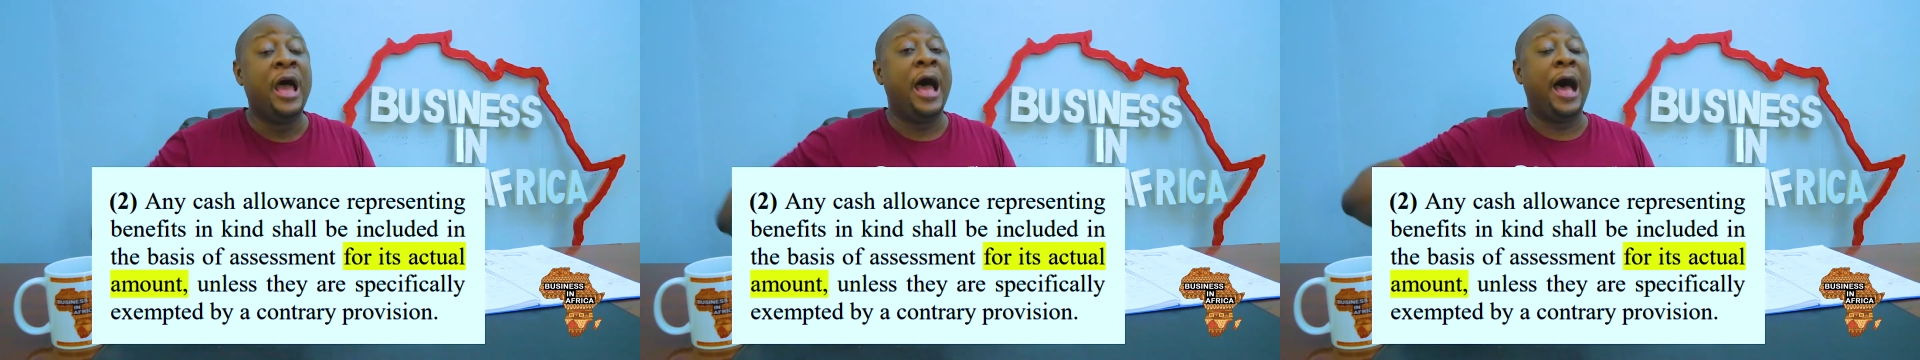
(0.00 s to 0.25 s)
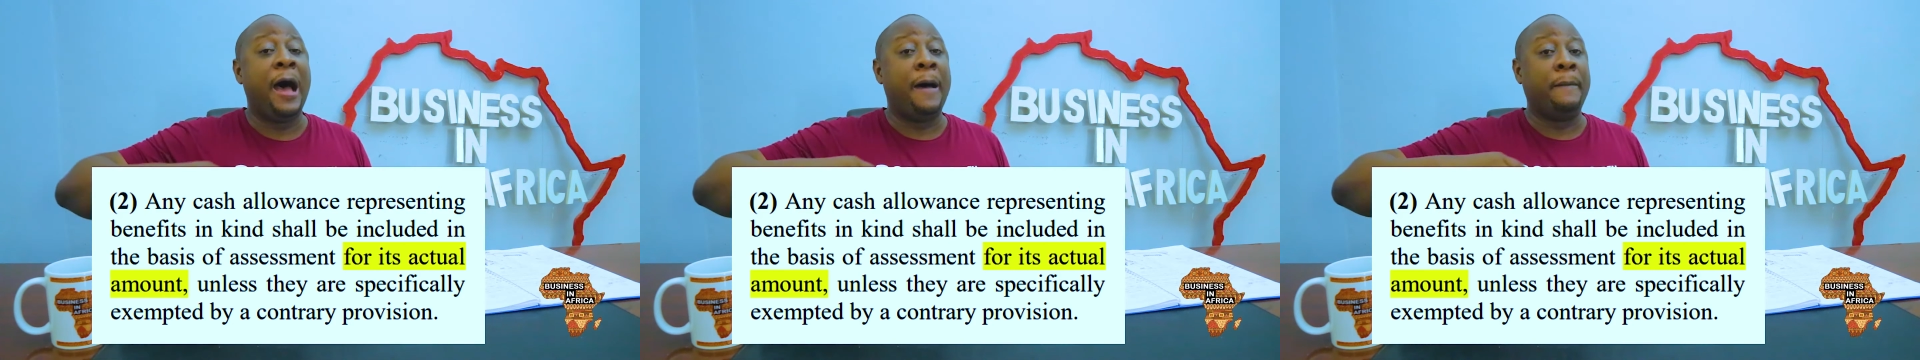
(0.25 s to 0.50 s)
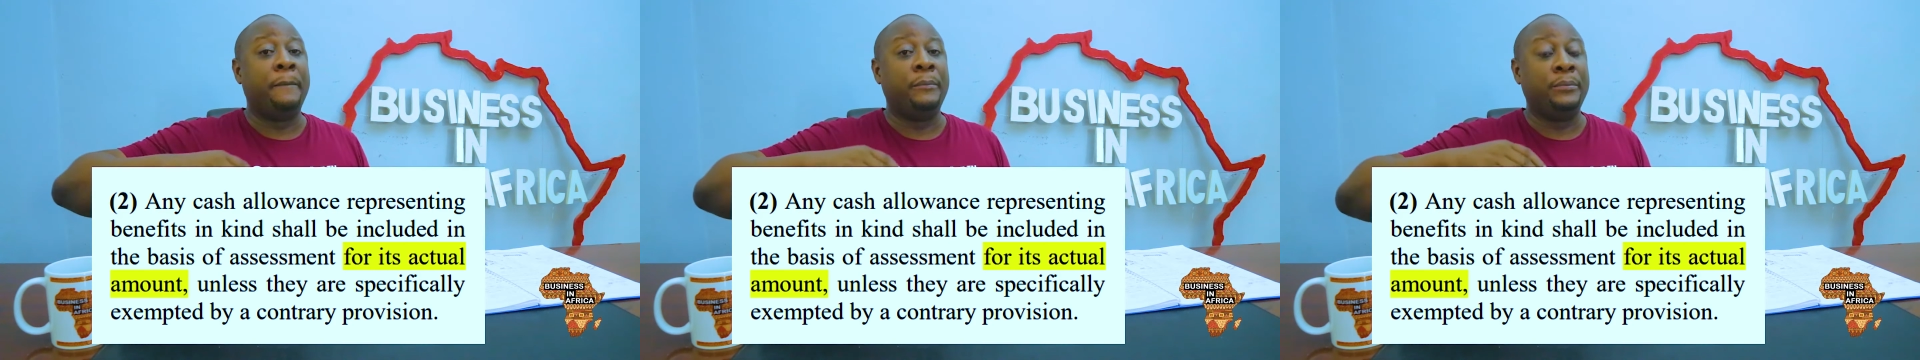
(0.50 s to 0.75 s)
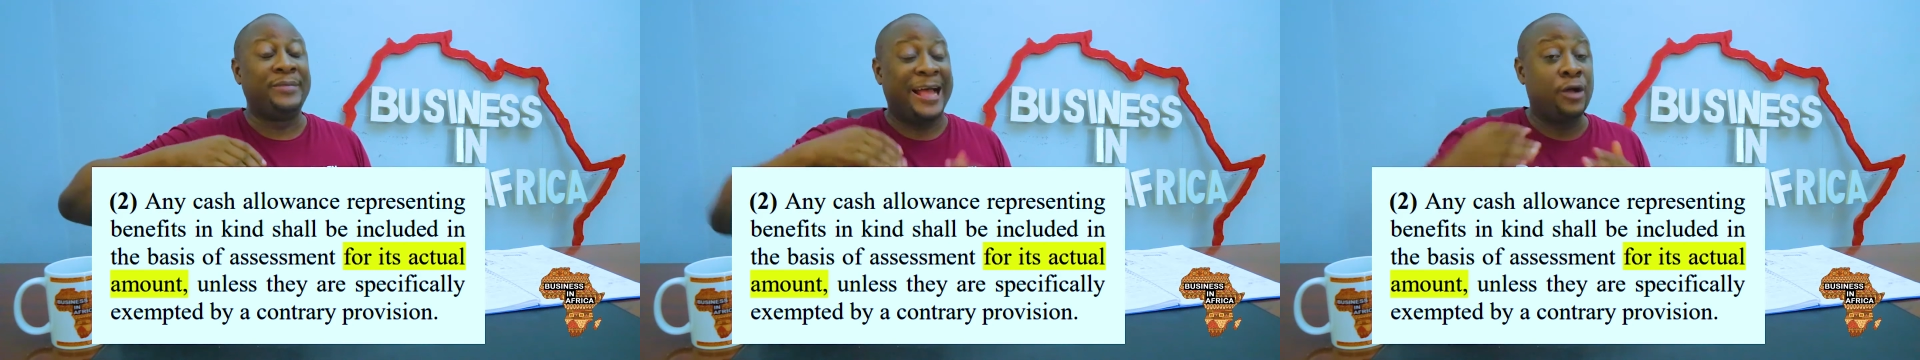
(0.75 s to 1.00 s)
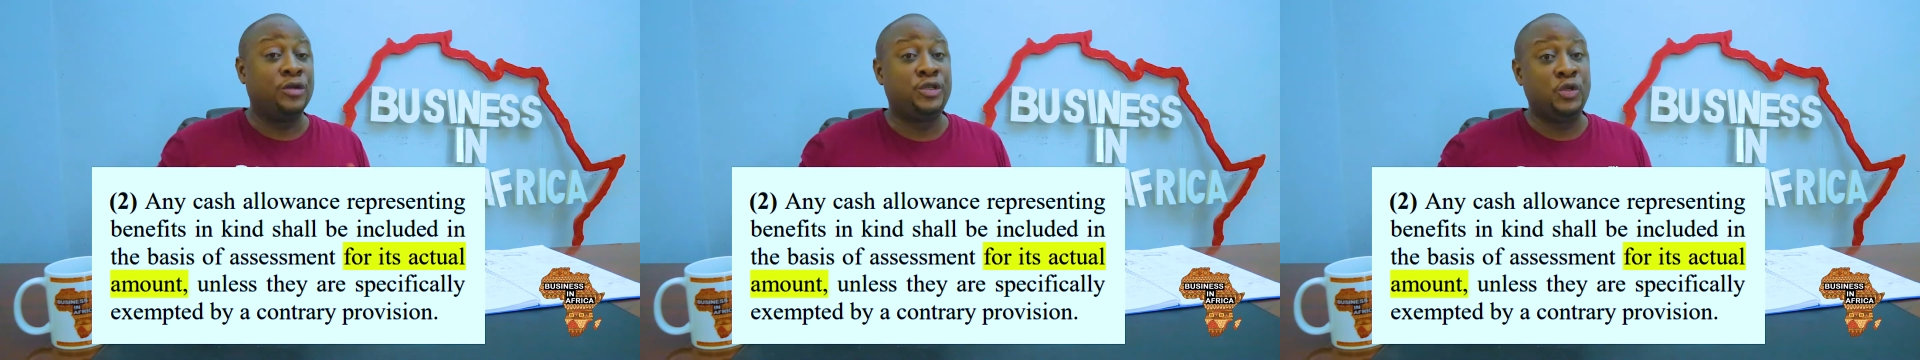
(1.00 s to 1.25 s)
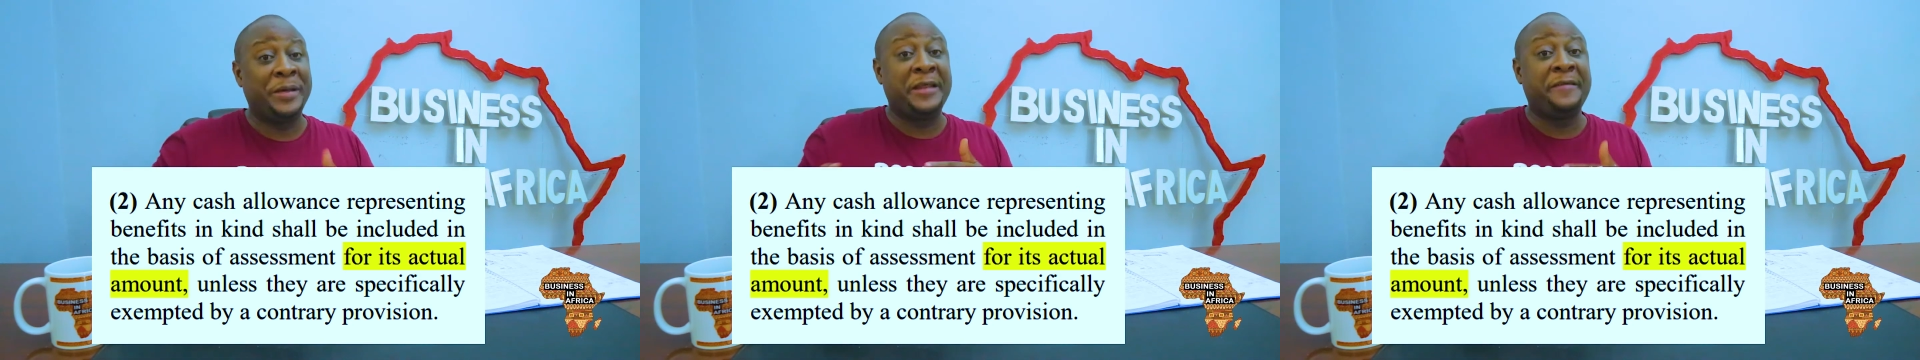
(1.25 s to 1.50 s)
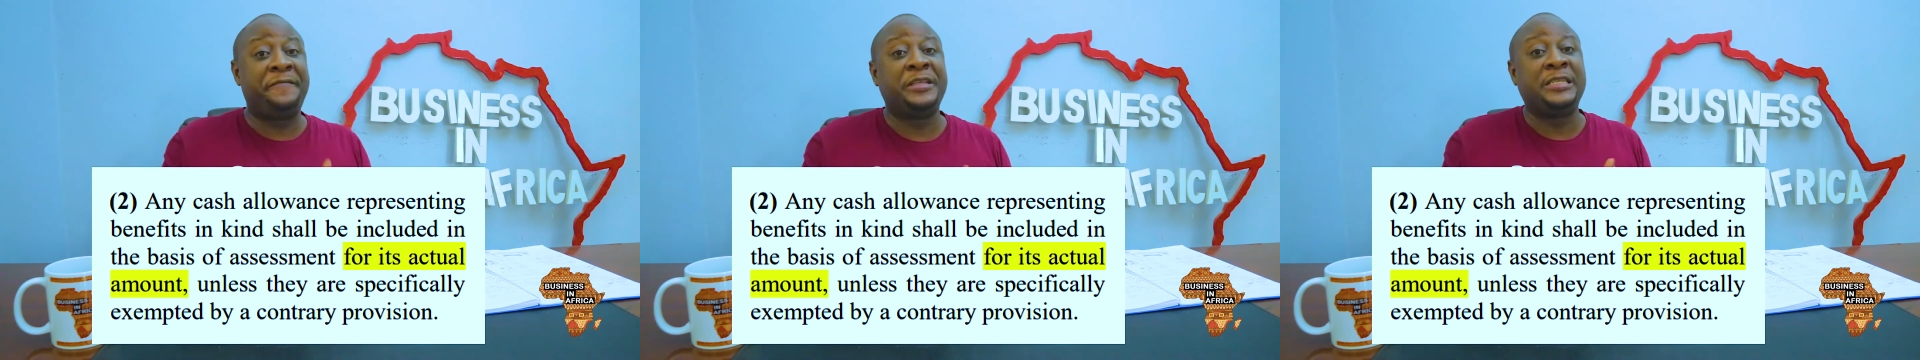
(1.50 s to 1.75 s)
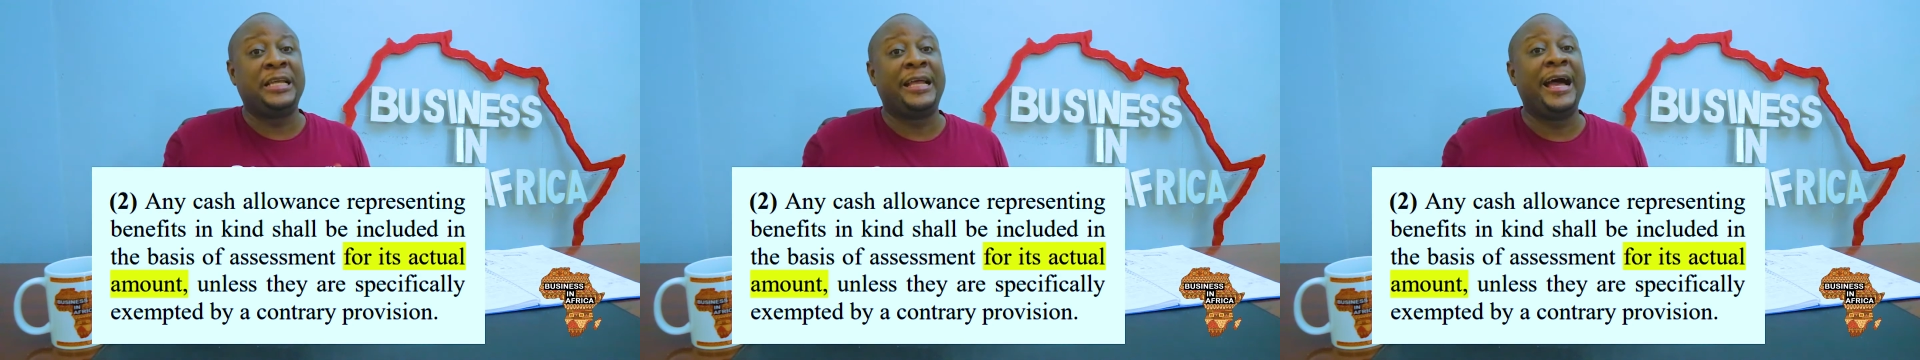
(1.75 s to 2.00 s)
that constitutes
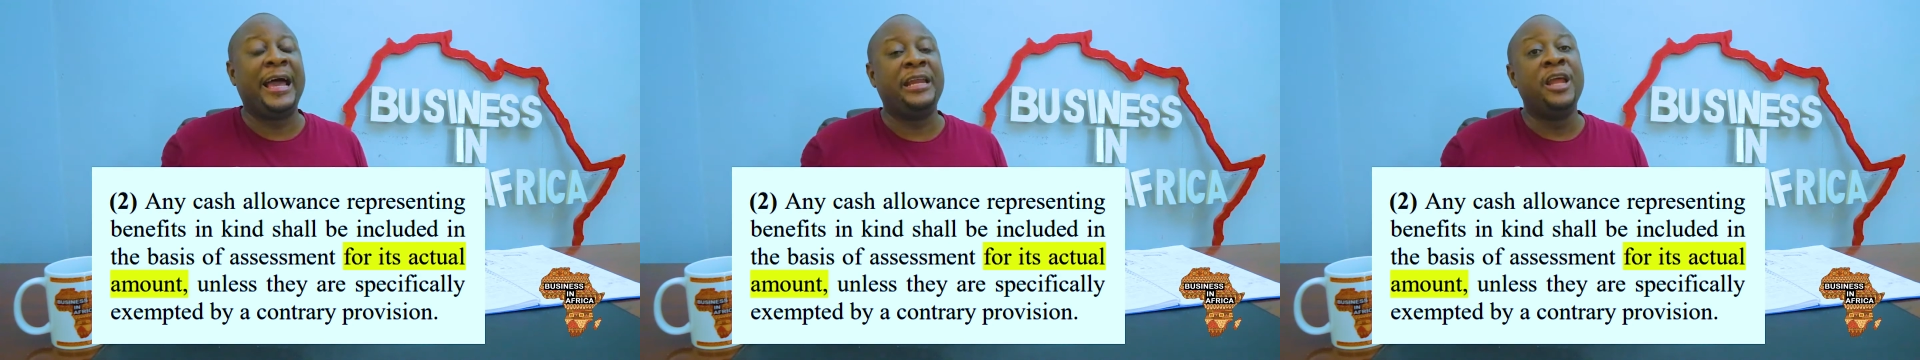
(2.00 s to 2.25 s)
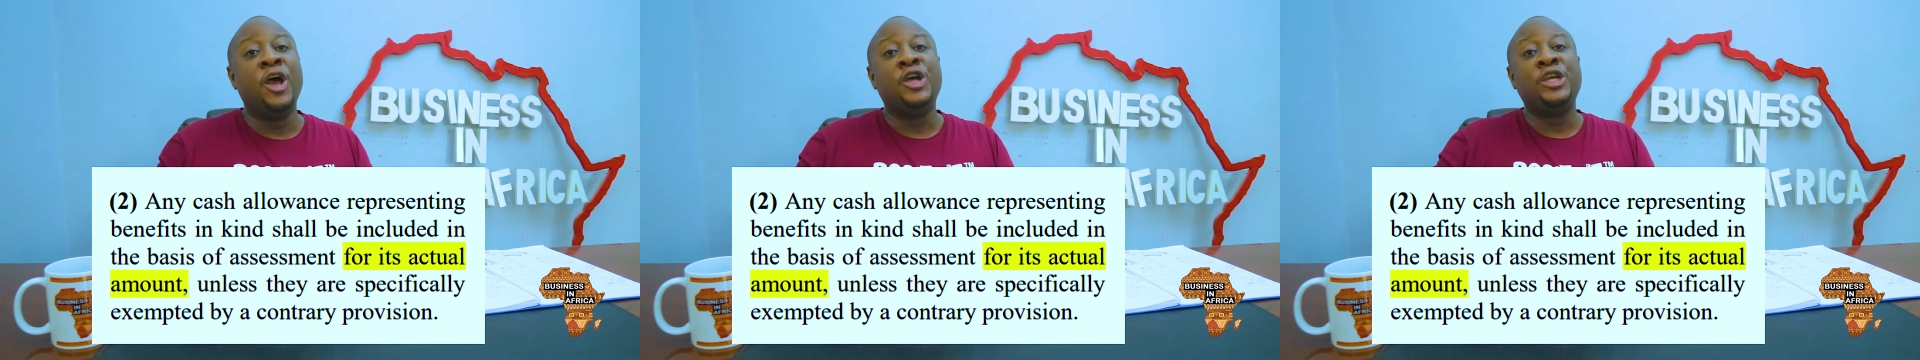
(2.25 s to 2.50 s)
benefits in kind,